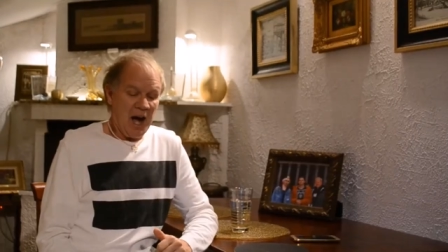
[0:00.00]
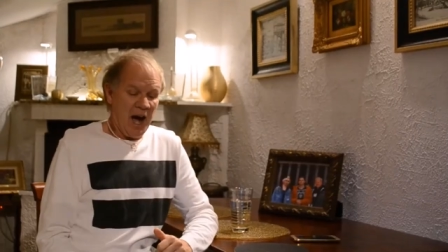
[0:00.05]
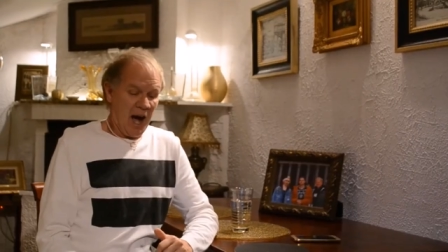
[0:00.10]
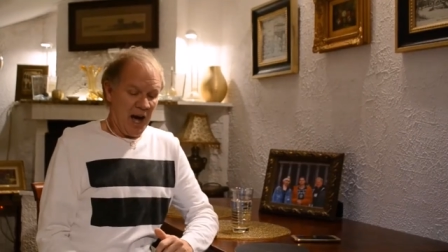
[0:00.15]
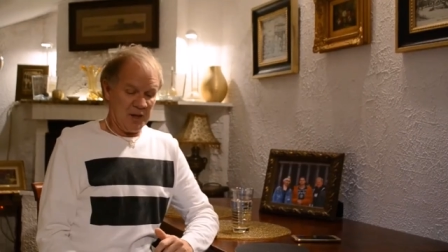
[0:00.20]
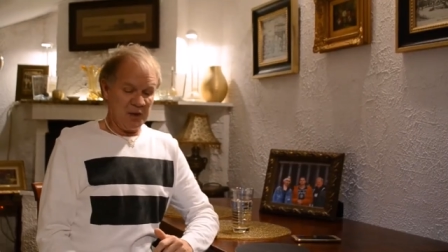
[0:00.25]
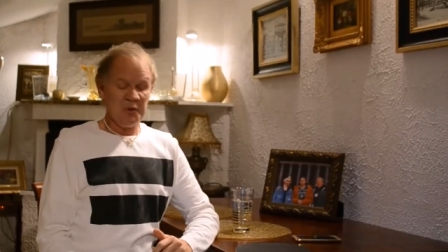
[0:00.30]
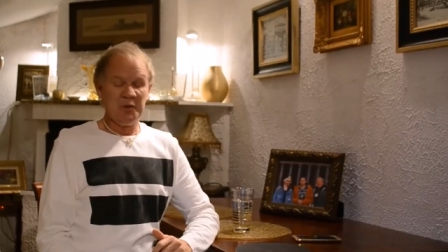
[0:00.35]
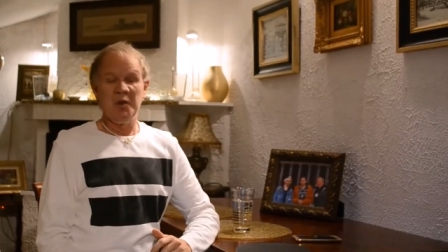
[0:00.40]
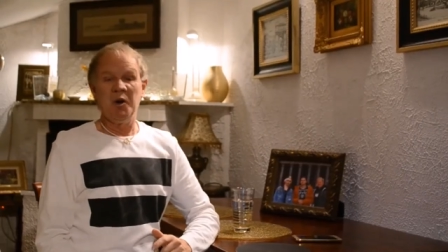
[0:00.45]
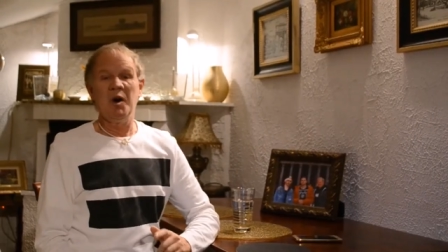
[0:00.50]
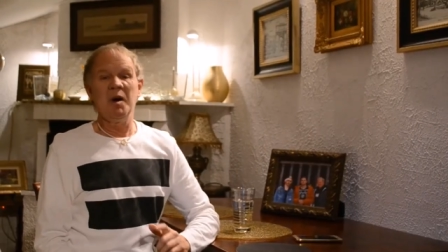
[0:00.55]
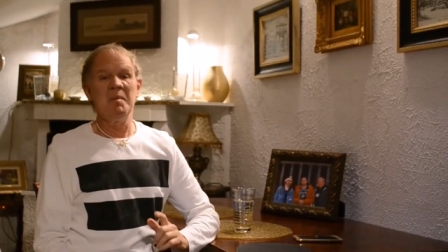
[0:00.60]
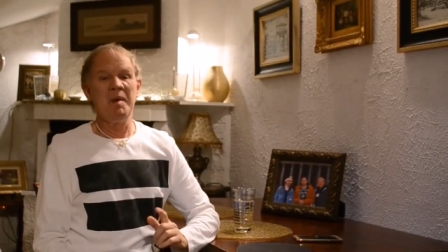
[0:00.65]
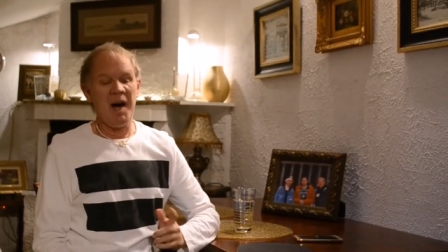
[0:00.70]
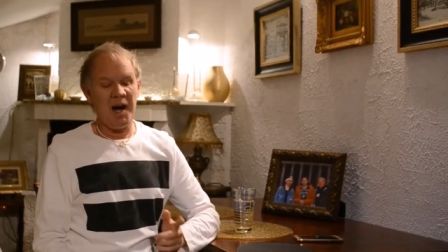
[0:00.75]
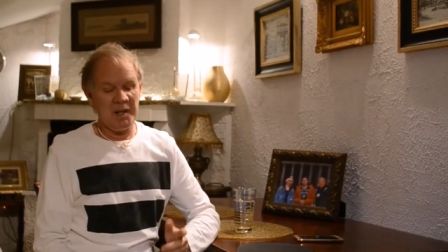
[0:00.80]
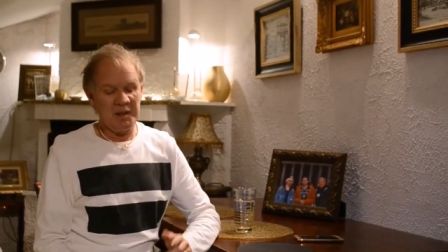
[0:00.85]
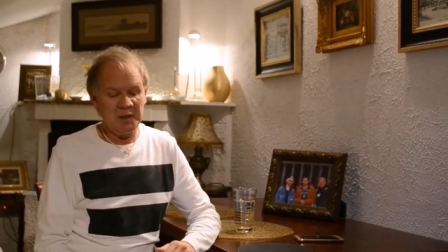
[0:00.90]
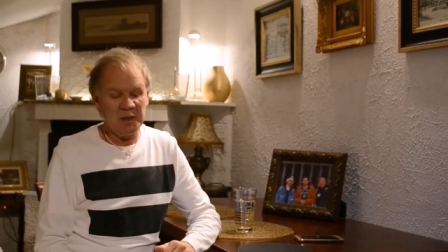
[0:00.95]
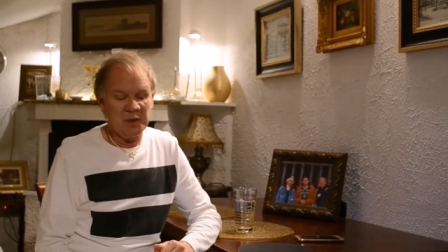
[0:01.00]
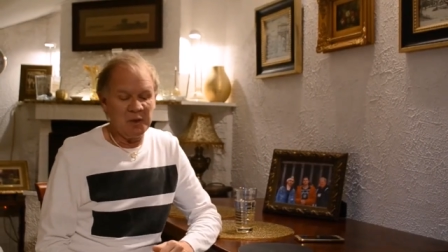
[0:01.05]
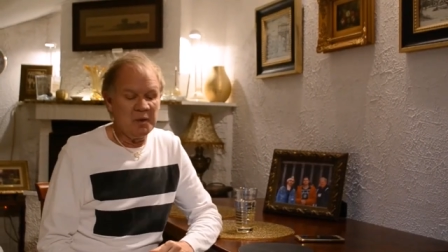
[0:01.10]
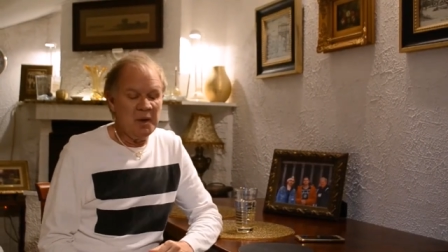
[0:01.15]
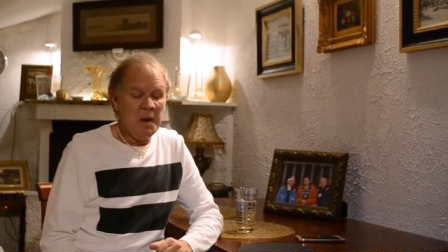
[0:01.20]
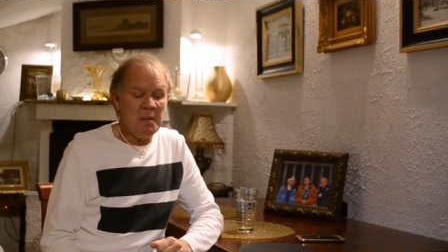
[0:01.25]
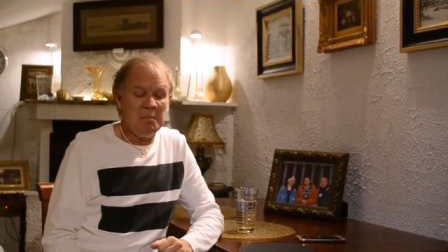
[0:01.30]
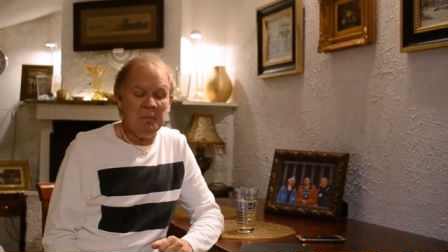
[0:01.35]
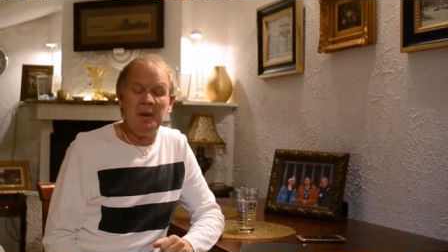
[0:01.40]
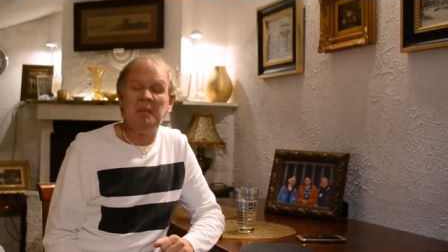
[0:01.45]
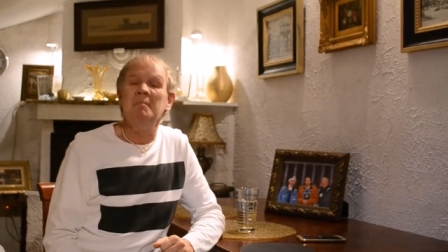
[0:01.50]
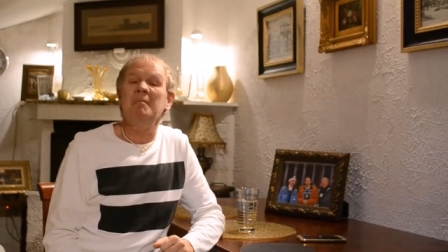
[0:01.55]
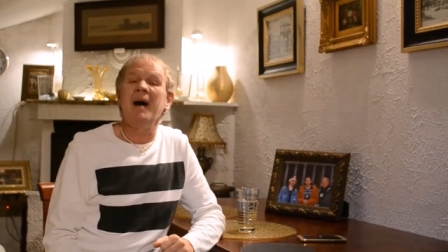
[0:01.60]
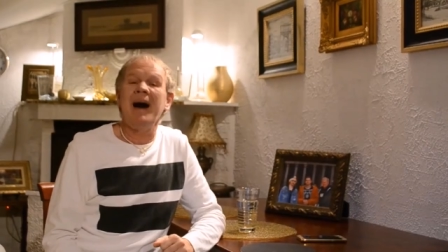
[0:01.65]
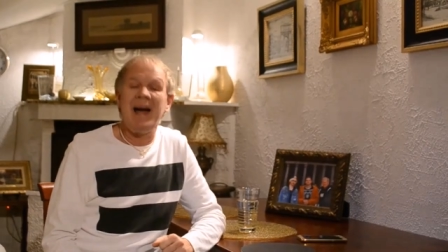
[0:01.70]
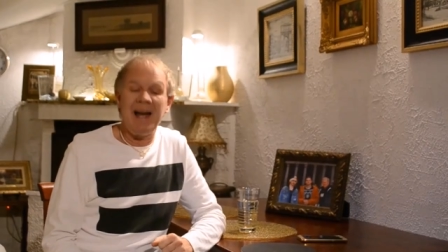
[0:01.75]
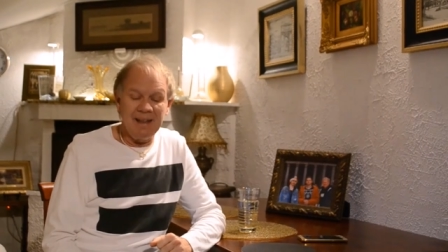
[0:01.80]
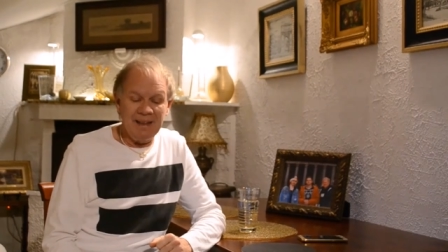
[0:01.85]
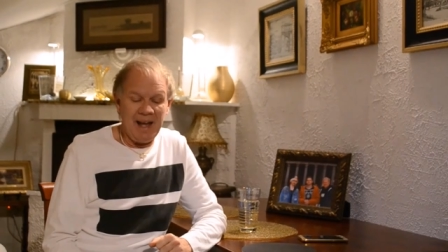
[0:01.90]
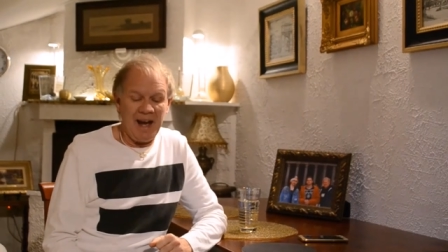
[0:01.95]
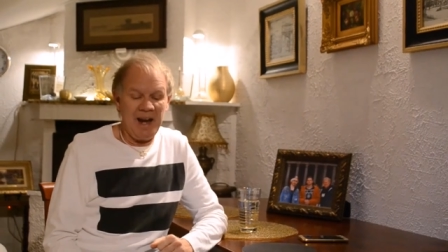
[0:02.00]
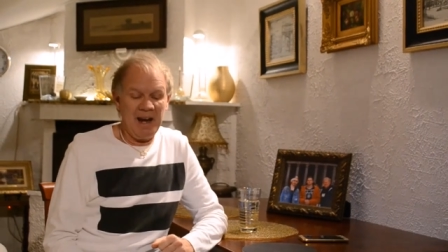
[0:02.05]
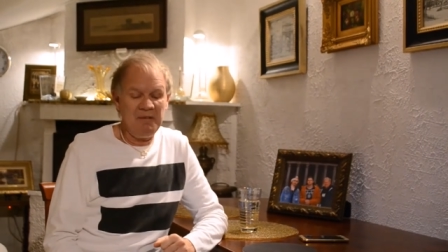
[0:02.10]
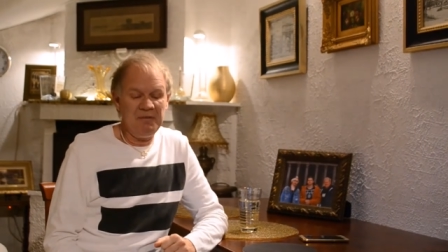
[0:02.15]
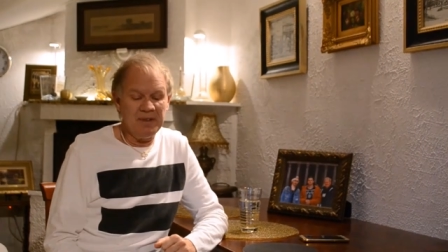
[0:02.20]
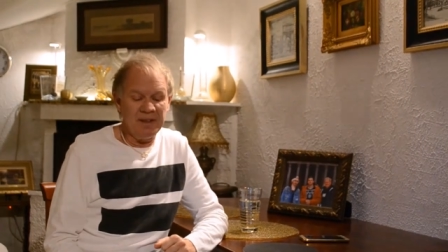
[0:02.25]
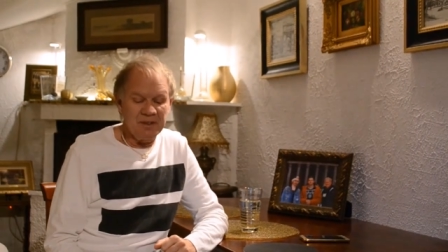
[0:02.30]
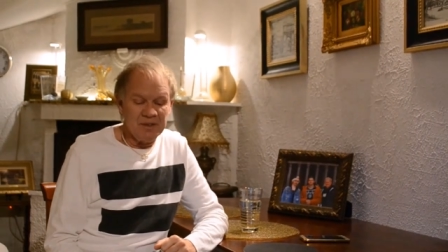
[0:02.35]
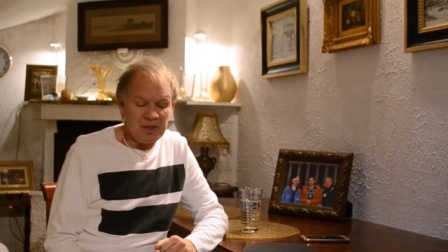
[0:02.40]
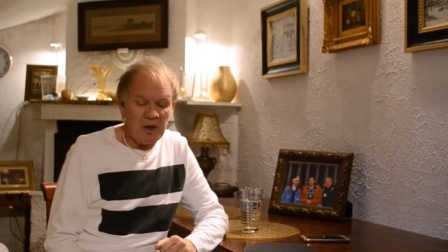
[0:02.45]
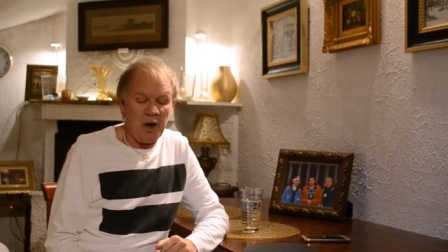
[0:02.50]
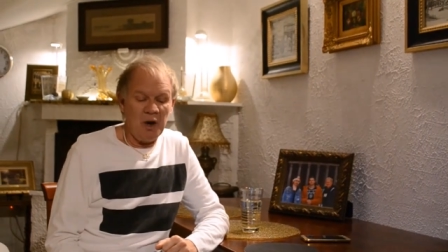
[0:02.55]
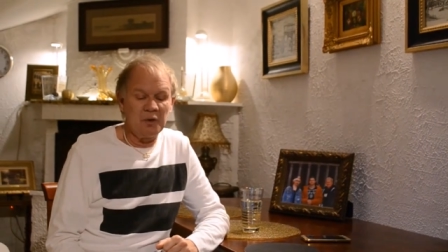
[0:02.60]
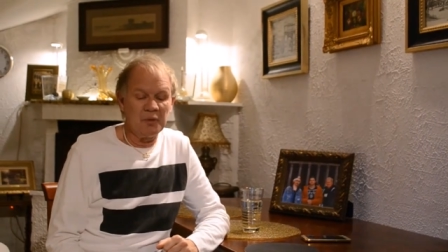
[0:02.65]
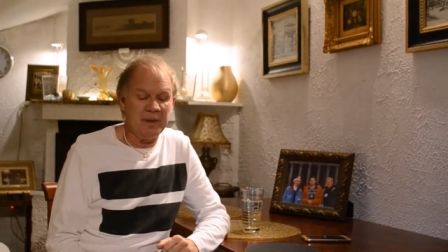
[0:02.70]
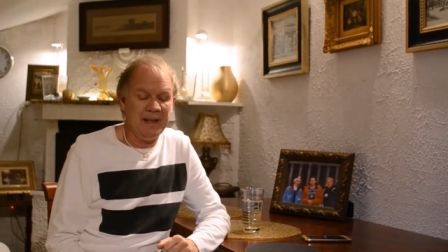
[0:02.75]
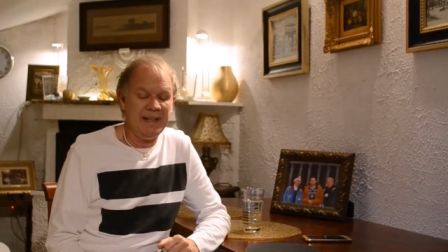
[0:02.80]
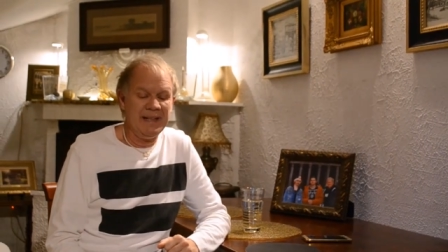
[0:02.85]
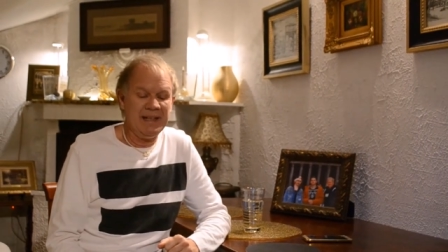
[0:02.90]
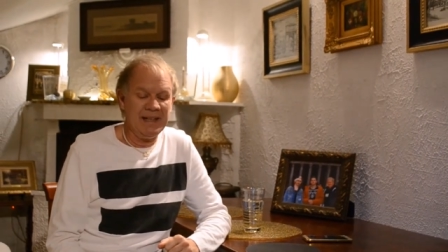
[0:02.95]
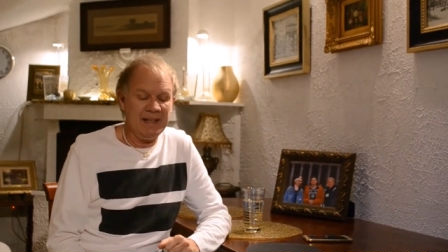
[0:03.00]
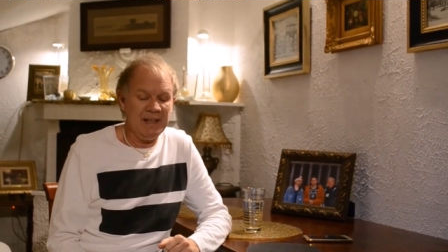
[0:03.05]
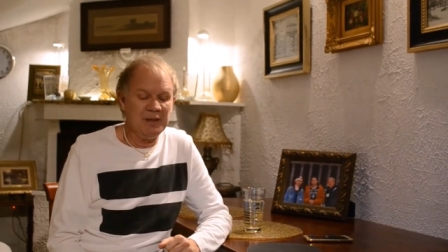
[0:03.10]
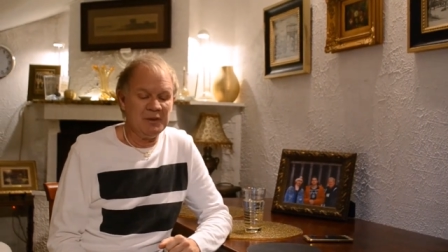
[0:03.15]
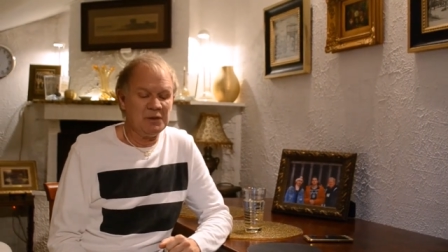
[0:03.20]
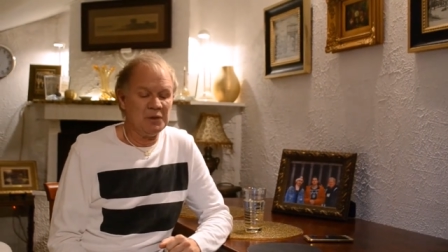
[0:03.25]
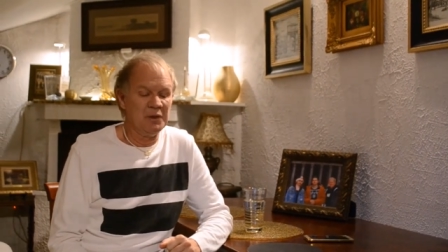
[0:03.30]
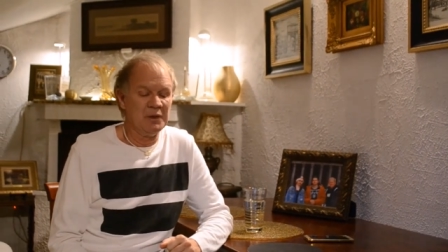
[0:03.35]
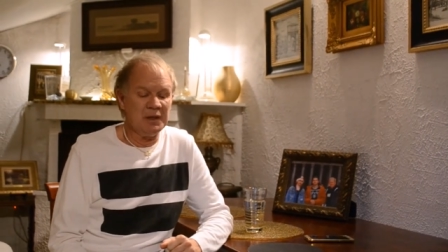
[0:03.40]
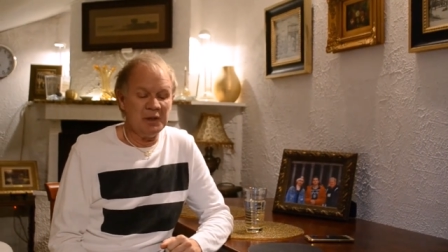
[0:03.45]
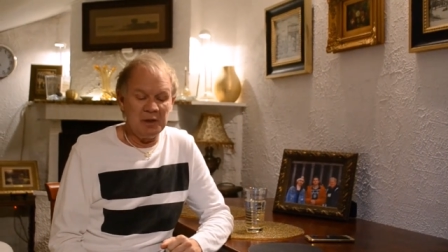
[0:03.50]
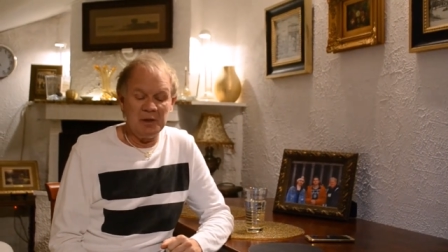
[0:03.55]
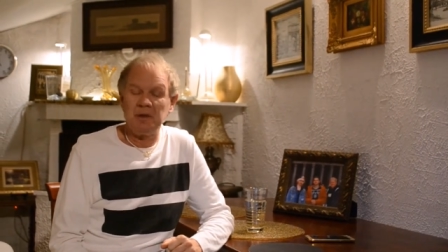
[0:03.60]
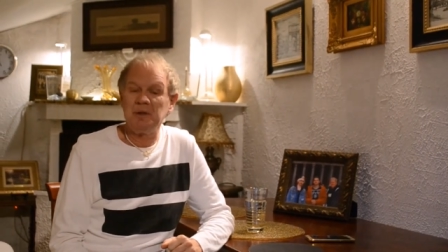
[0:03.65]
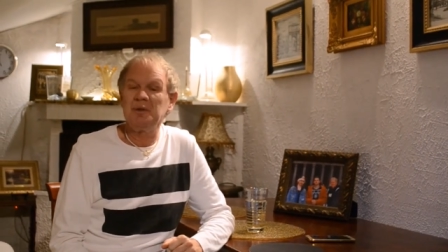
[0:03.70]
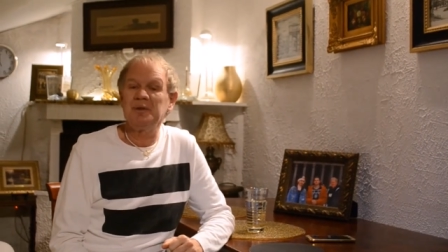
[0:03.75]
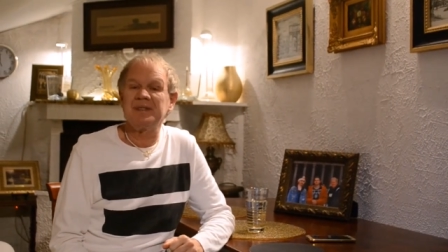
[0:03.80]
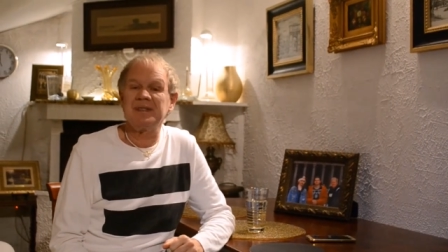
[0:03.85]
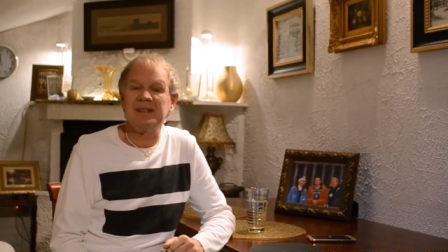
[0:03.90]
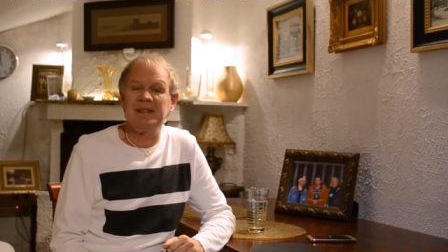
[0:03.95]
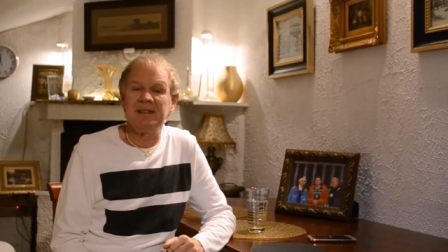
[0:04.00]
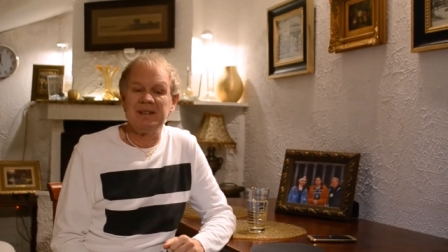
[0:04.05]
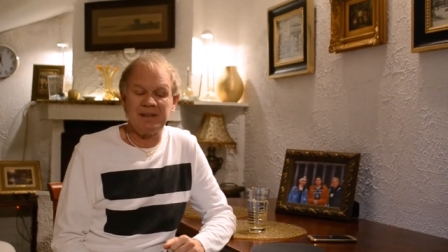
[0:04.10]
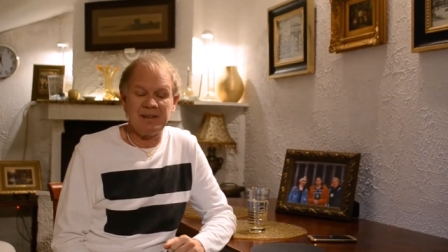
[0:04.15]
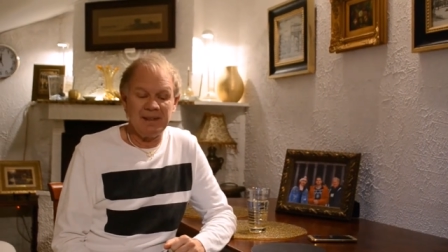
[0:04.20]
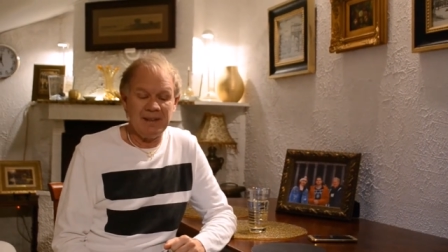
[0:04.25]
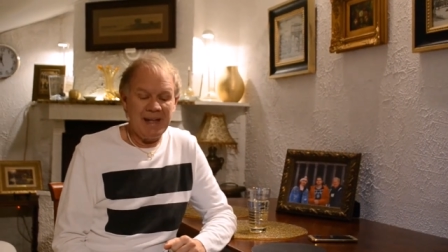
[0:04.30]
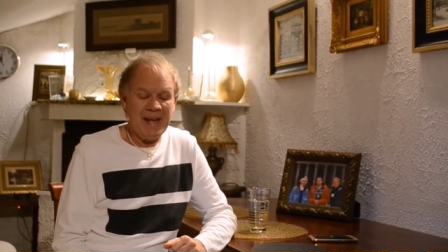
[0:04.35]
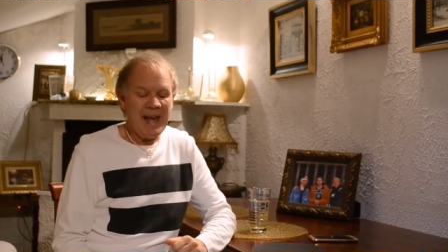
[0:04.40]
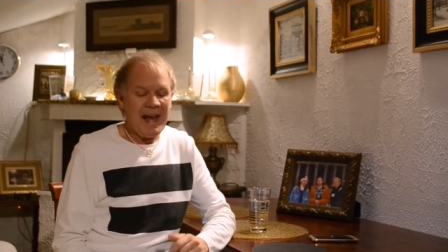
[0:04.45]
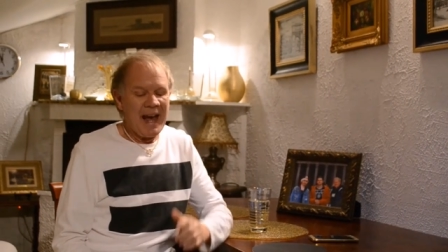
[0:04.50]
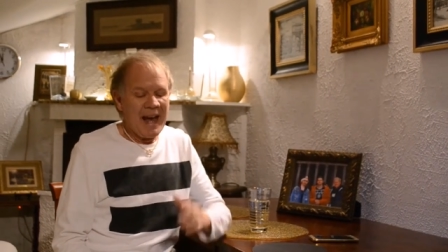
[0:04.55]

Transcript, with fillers: I don't know about you, but my life has already entered a new season,